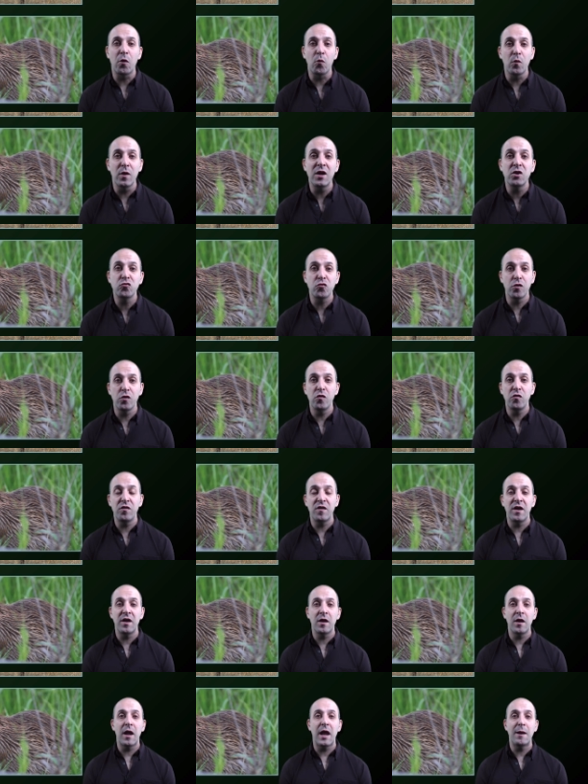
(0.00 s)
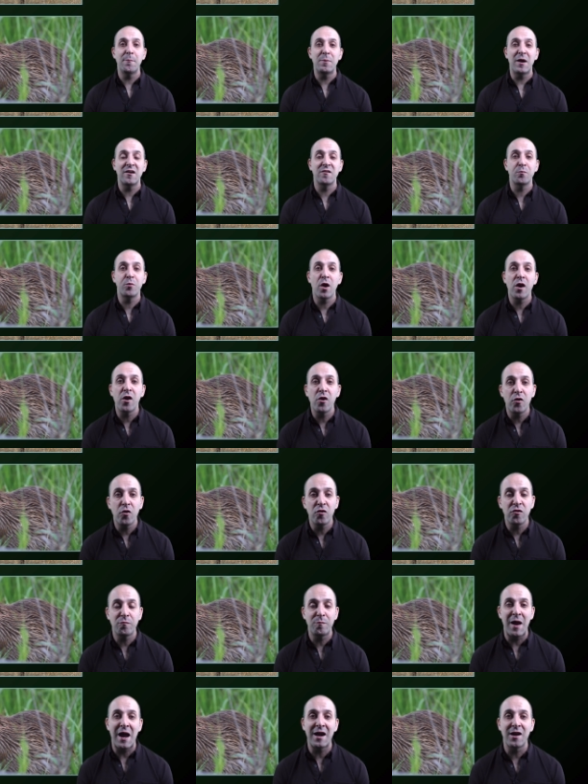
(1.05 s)
reintroducing apex predators
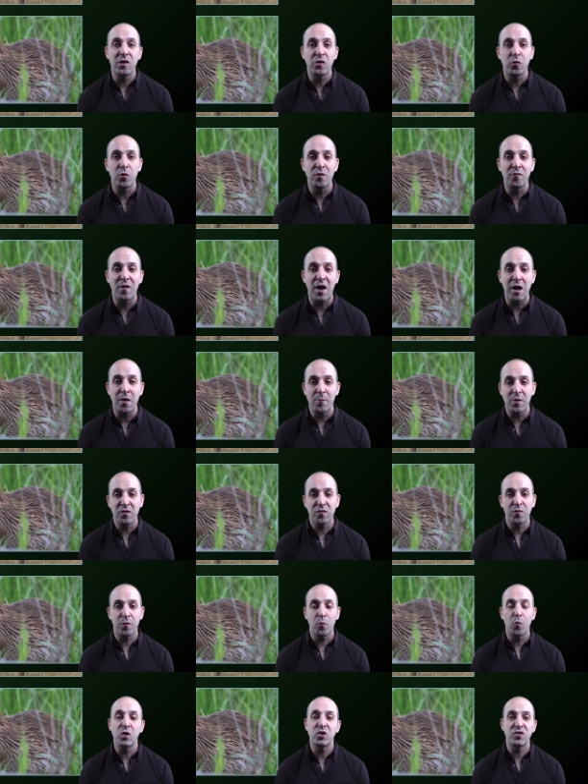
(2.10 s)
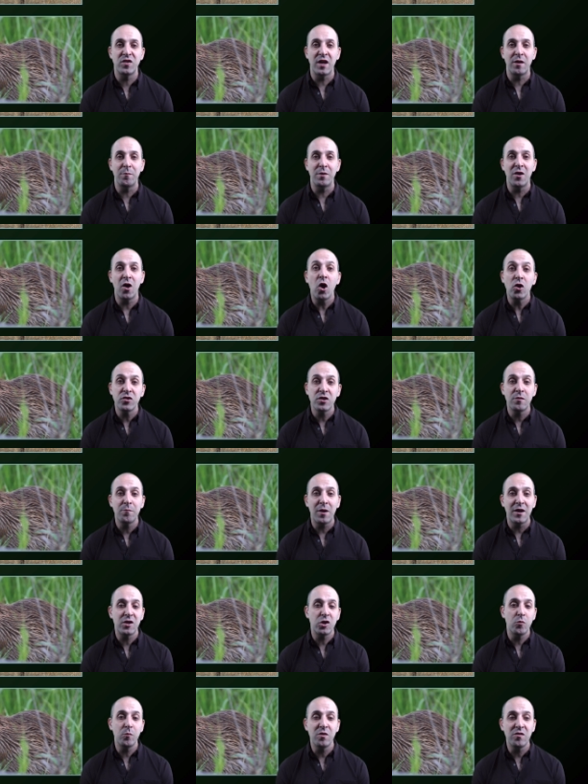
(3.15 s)
back into environments from which they've been hunted by
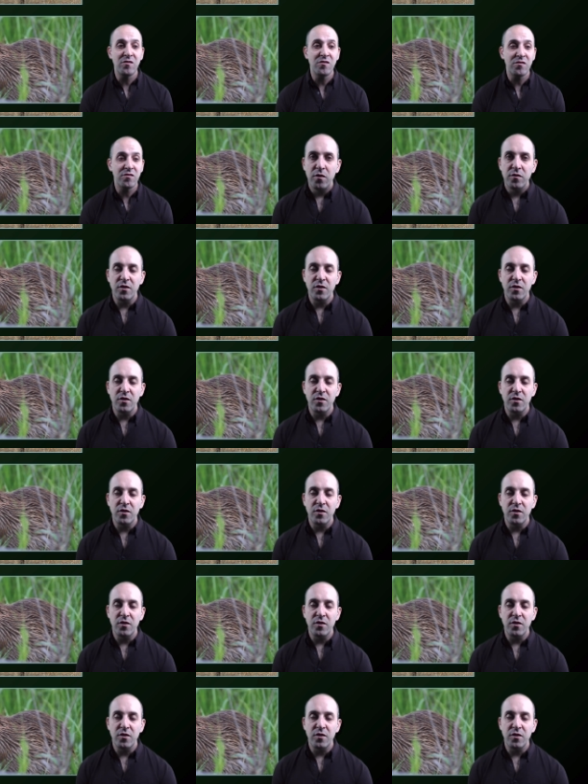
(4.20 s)
humans,